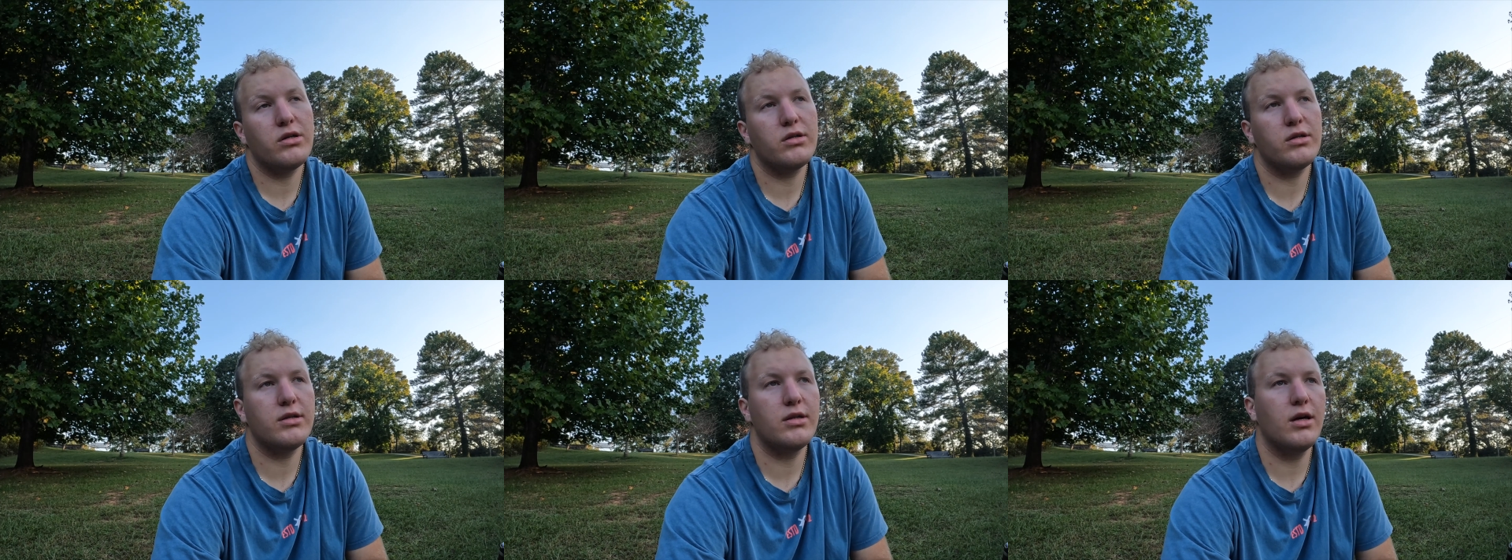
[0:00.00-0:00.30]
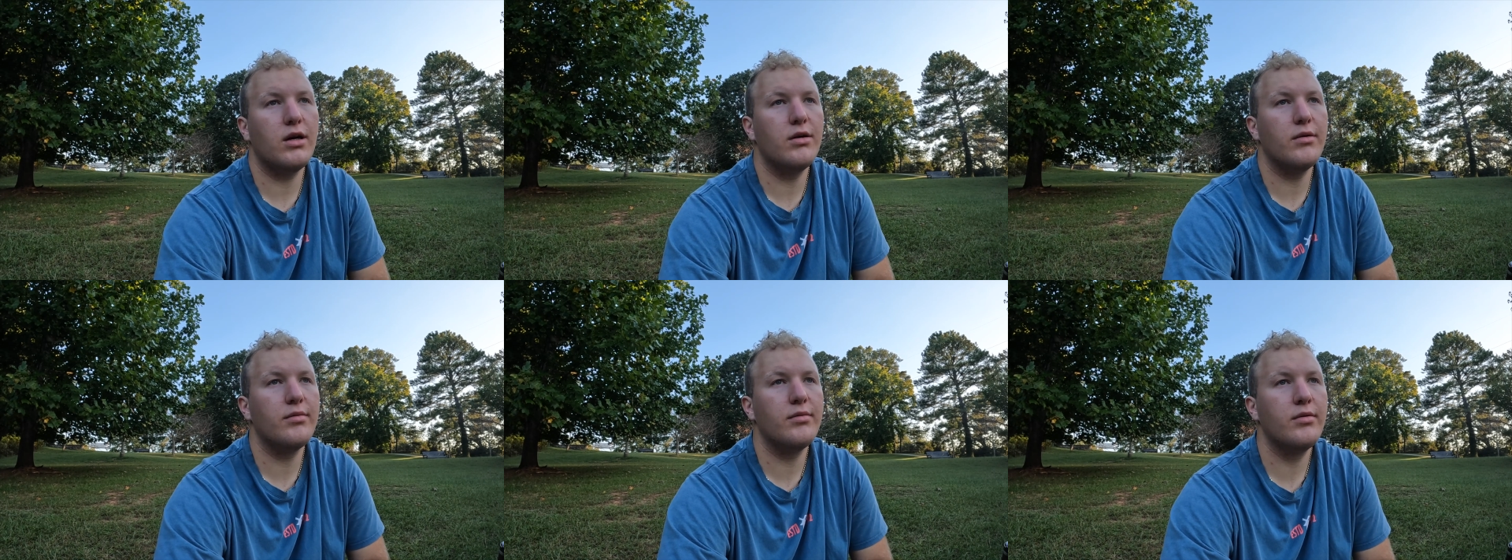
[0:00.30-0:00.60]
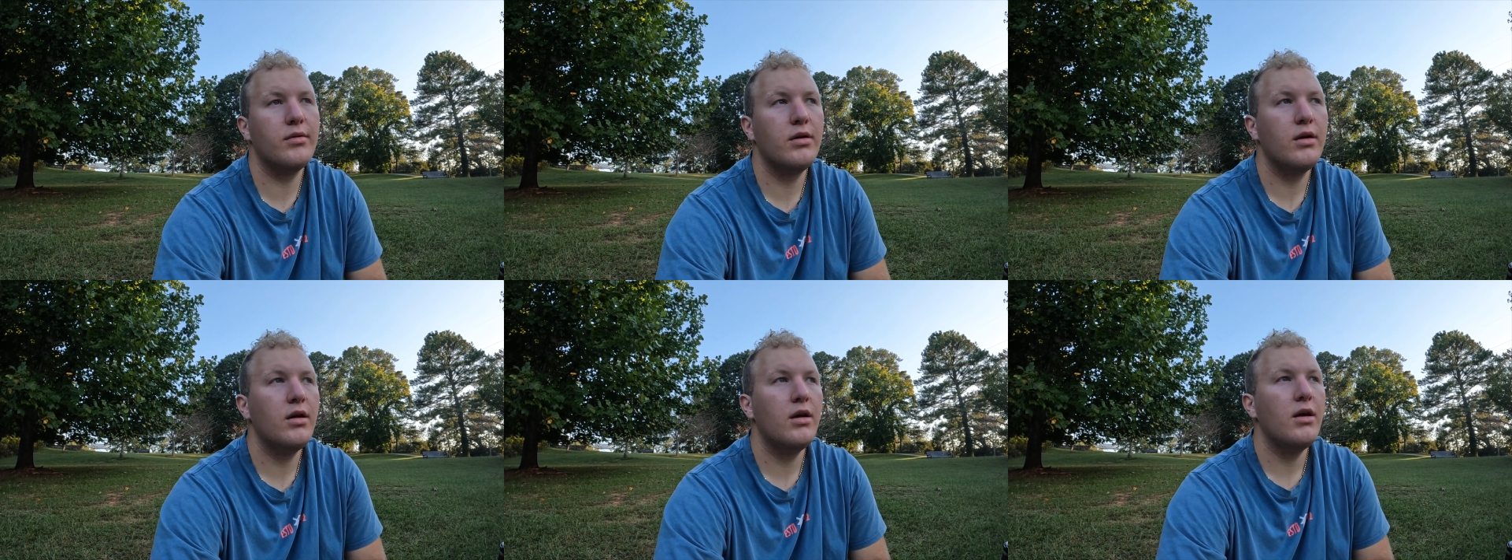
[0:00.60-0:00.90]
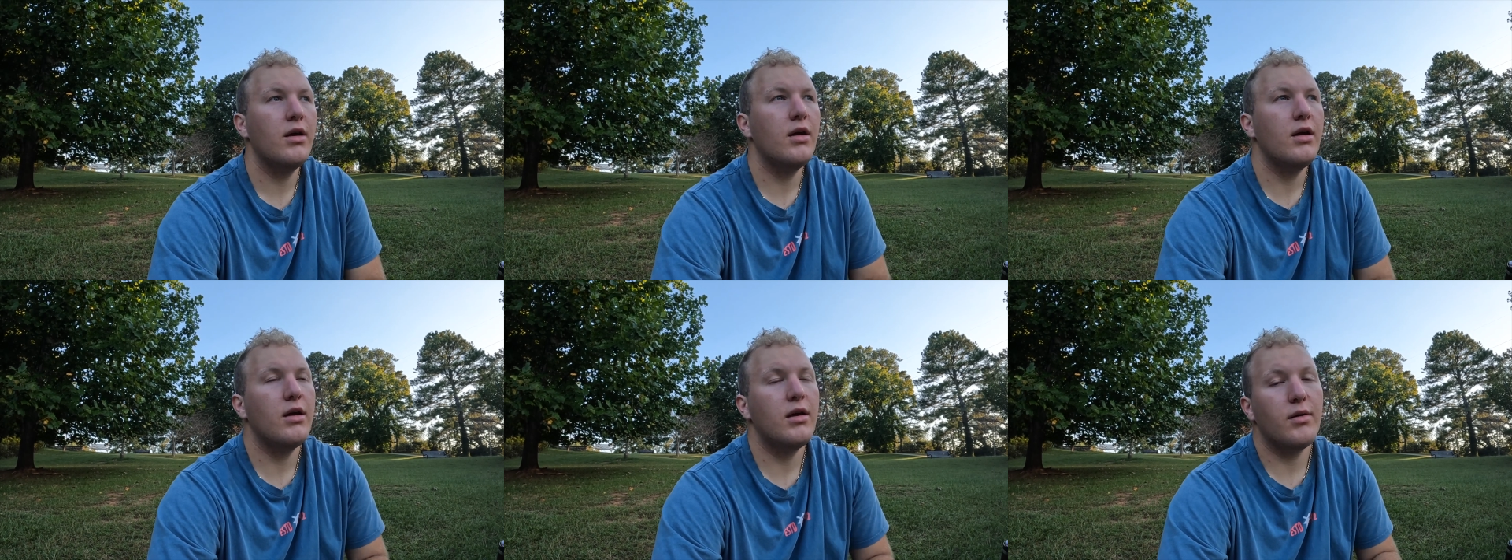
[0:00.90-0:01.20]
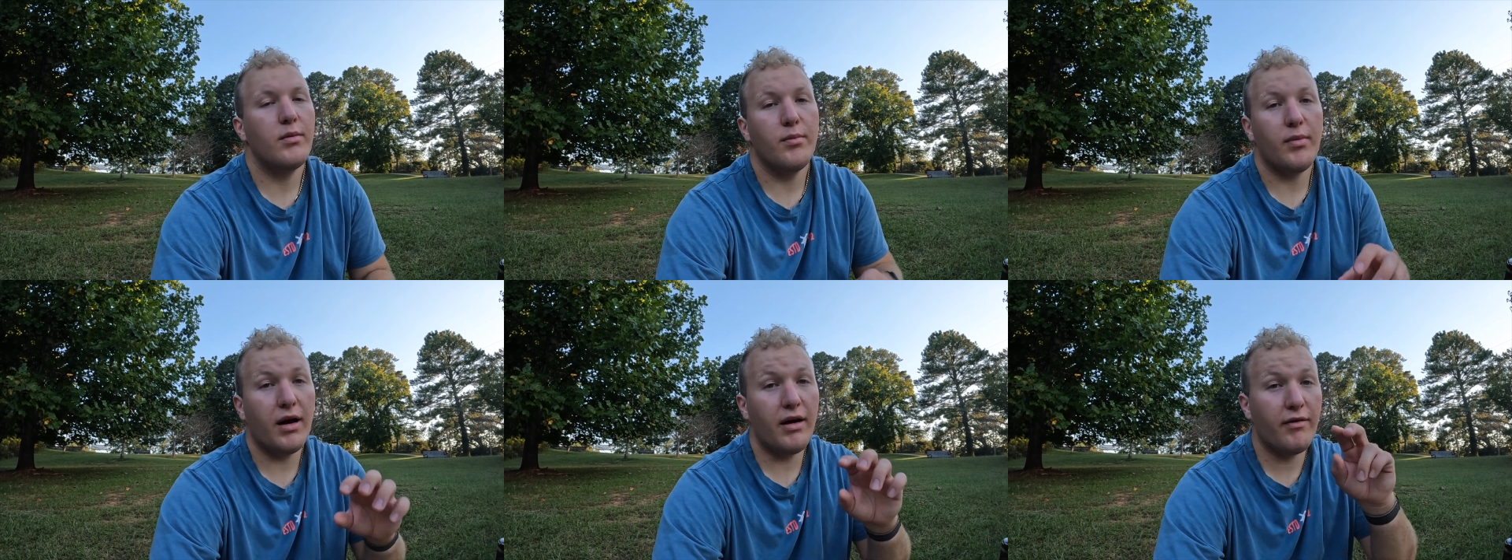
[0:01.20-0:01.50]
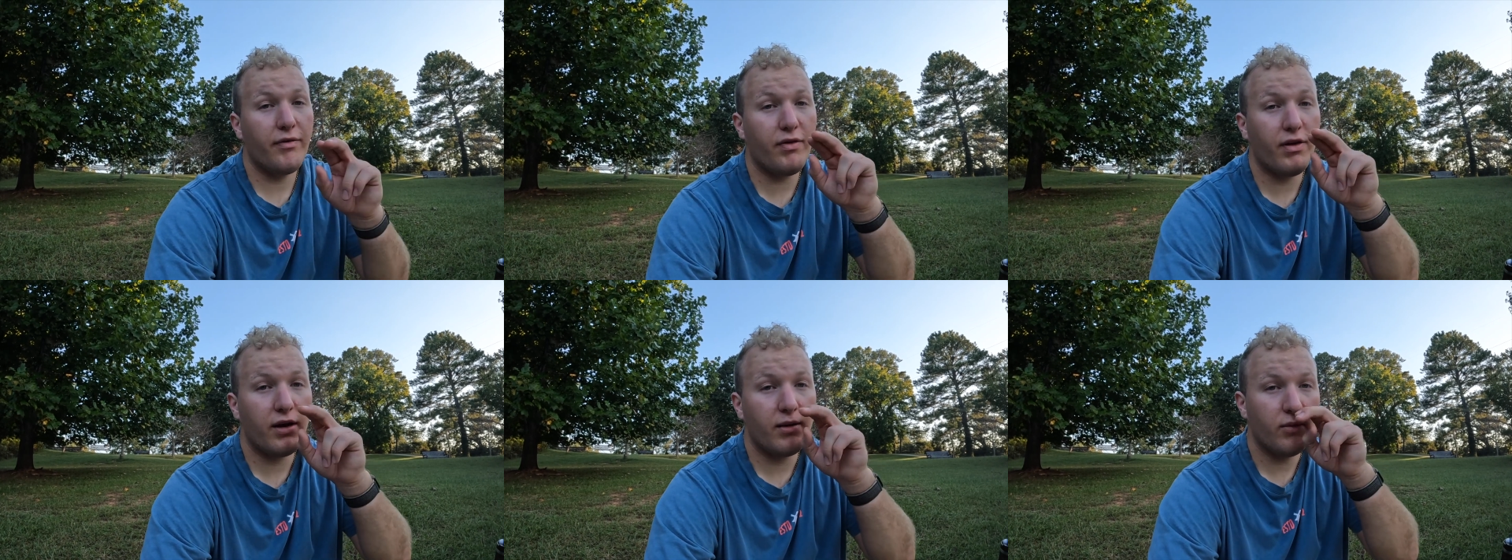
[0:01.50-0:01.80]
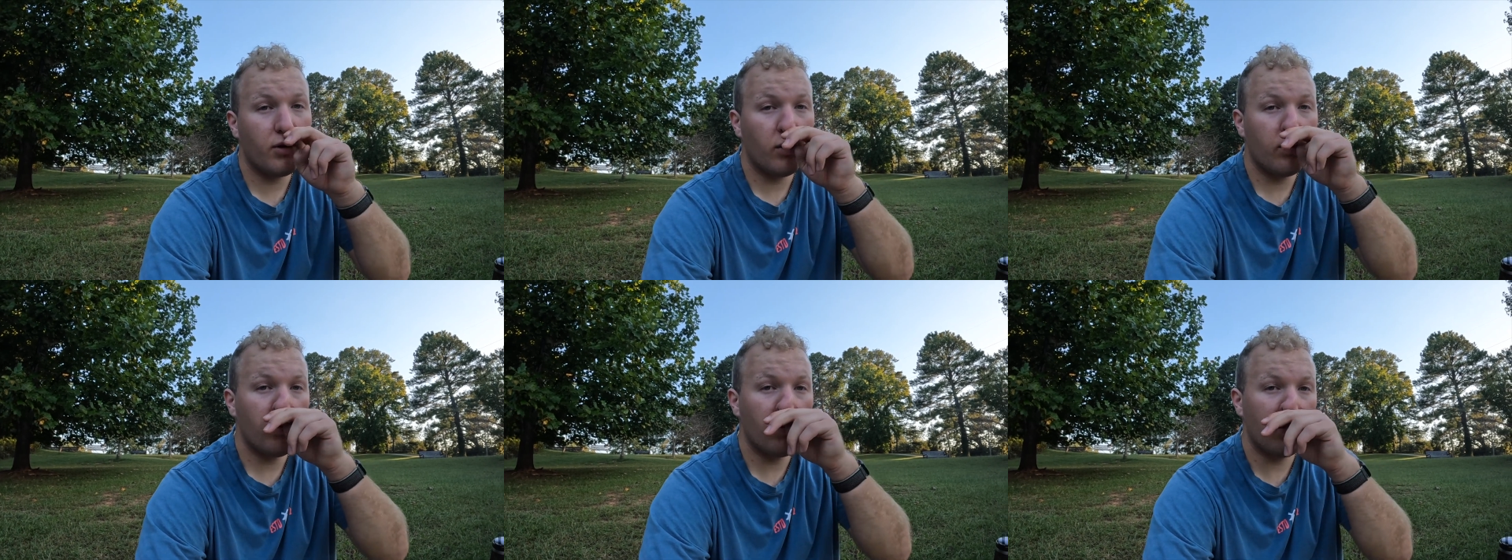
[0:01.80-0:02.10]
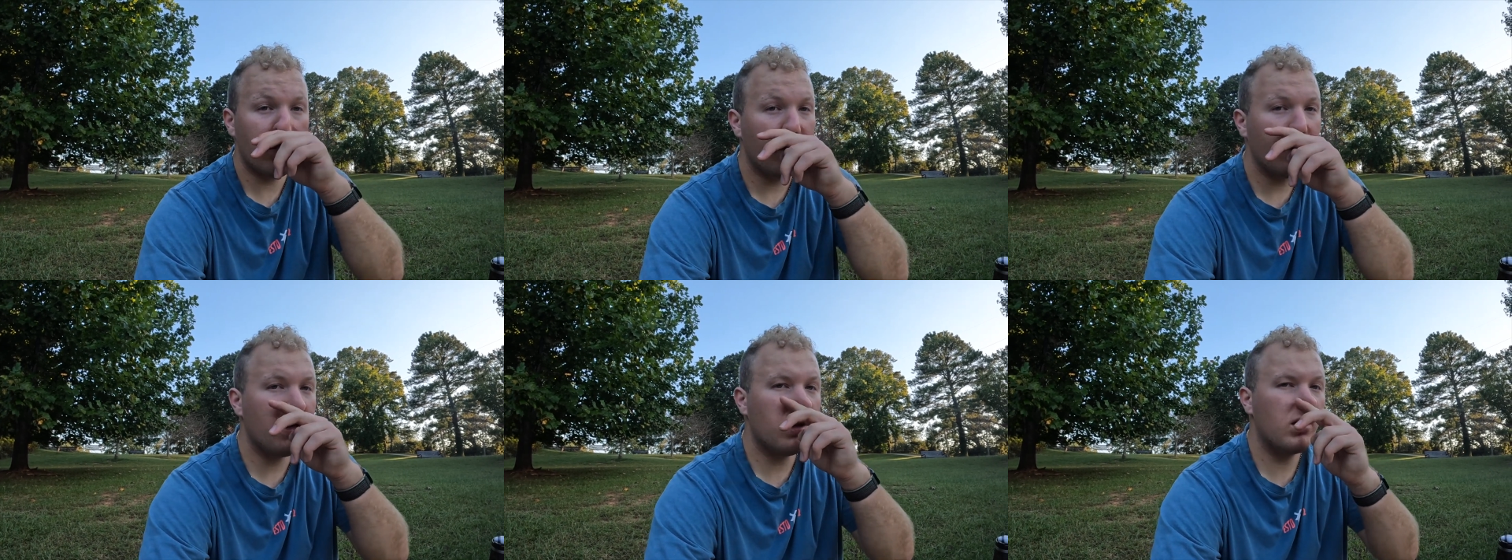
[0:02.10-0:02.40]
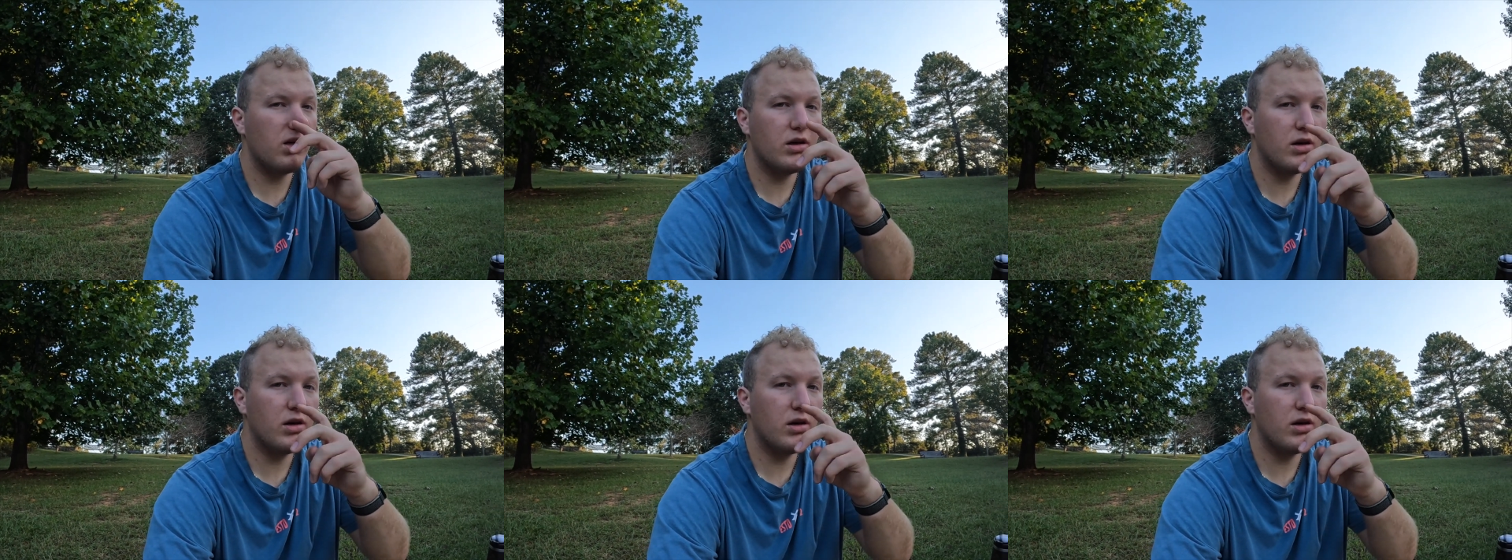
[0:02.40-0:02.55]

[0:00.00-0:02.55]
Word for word: So might fly tomorrow morning.